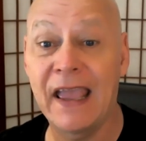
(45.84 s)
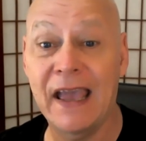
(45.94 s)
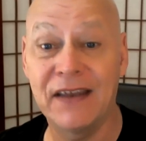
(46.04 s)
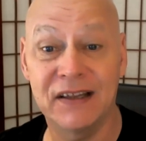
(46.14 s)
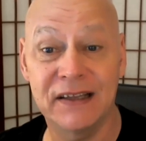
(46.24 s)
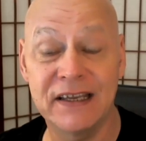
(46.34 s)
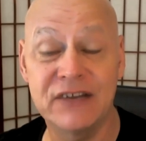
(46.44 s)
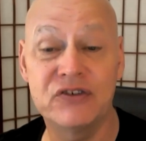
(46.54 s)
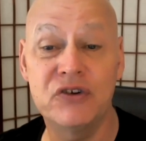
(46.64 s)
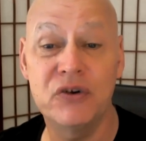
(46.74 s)
and at
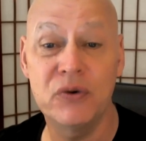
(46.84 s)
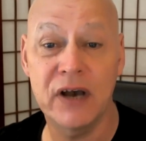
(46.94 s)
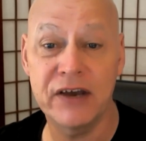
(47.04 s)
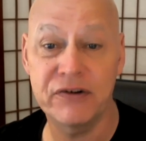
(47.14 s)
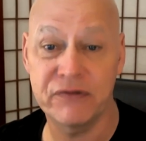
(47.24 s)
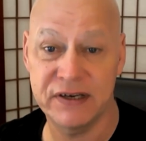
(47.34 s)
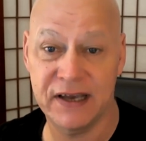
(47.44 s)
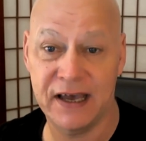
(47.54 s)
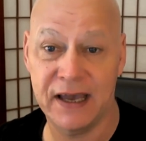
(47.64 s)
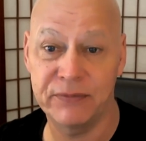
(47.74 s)
least 200
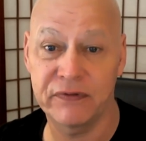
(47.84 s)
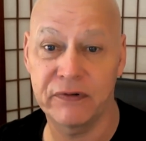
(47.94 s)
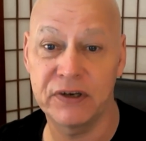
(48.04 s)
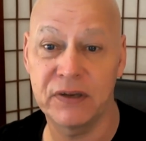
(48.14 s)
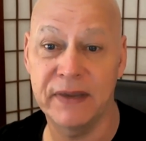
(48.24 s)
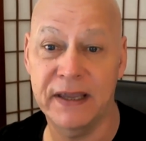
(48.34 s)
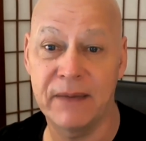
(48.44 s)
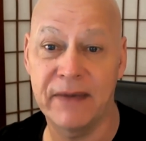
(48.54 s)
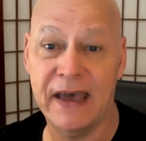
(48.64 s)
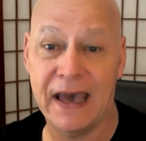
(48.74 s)
times for it to
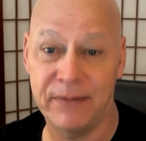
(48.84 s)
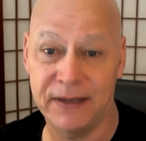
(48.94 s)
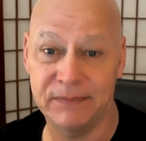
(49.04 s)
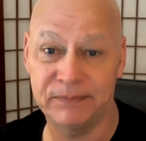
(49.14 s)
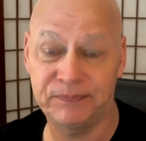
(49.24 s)
become a habit.